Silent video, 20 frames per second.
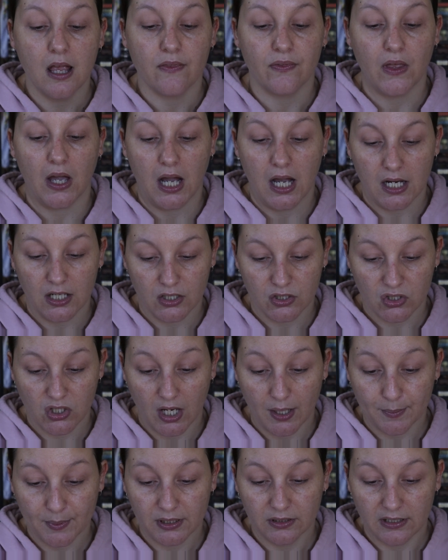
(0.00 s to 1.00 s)
The
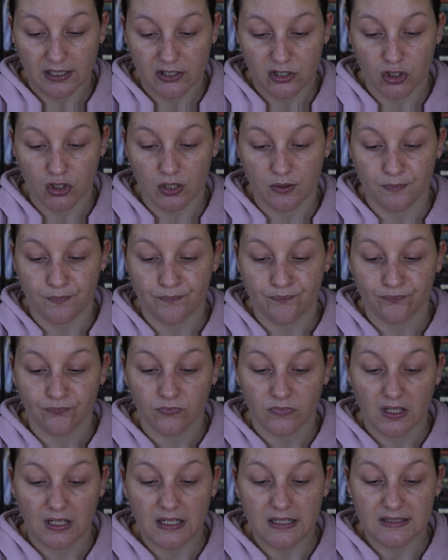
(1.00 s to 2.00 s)
Archetype Collection
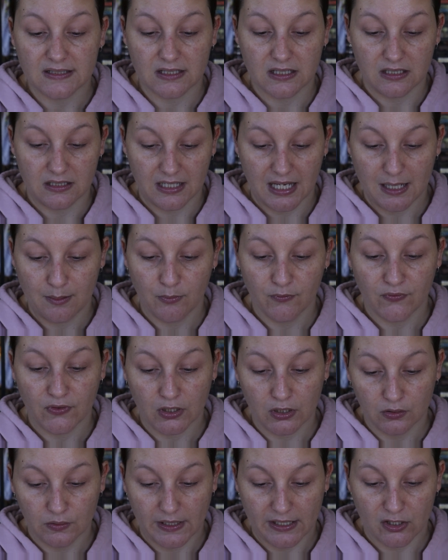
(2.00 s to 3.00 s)
is the name of the
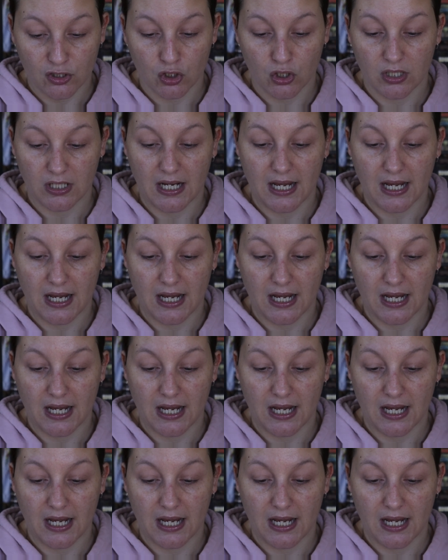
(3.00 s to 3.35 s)
collection,